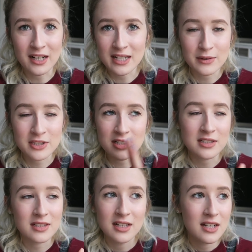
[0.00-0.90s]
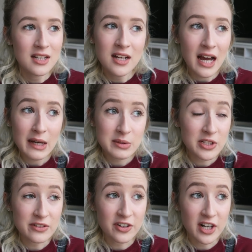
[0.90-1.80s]
Like it was just
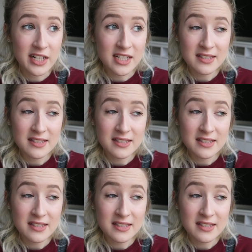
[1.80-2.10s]
absolutely fine.